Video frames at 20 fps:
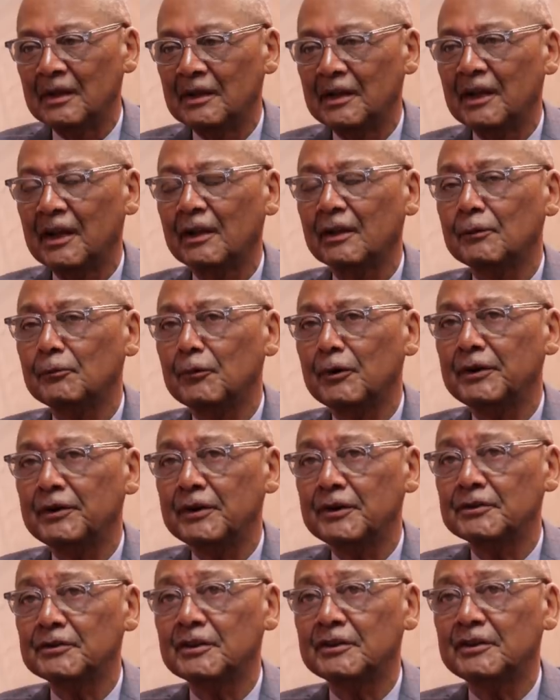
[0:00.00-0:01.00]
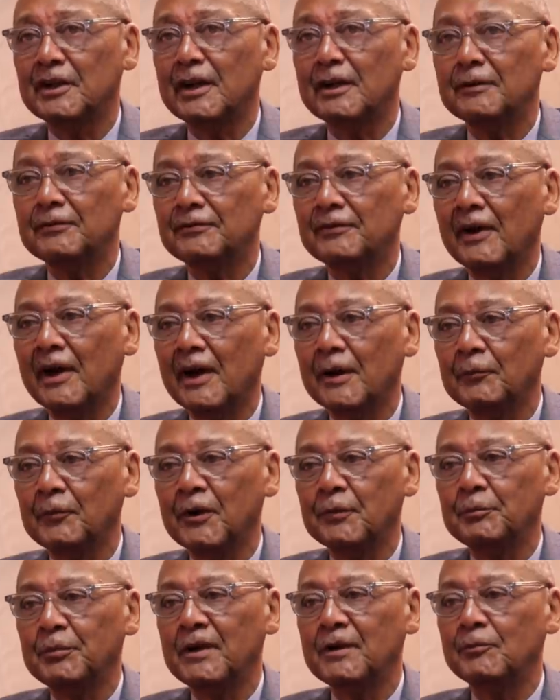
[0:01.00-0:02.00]
The other one is identify
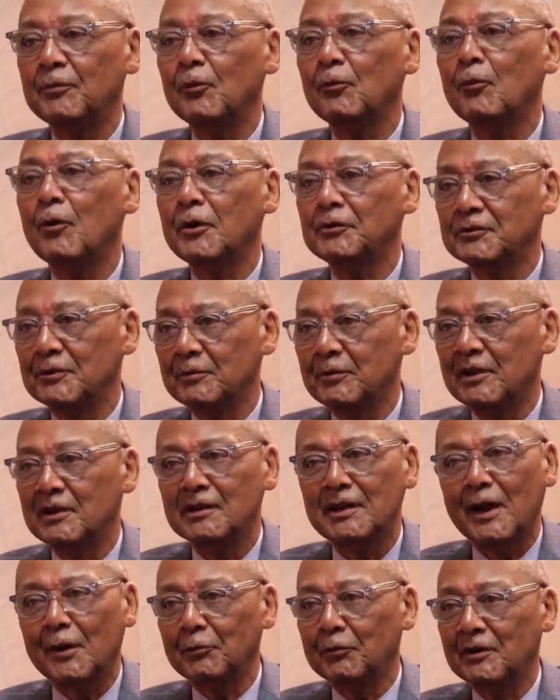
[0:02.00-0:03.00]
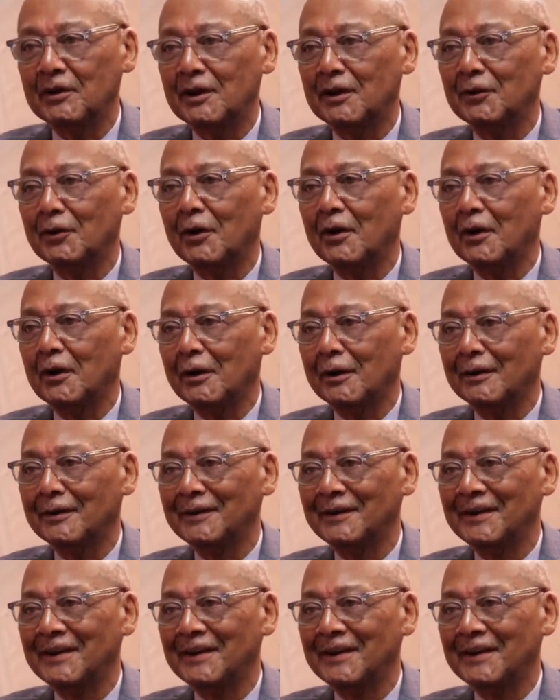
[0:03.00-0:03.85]
where people want to be, not where they are.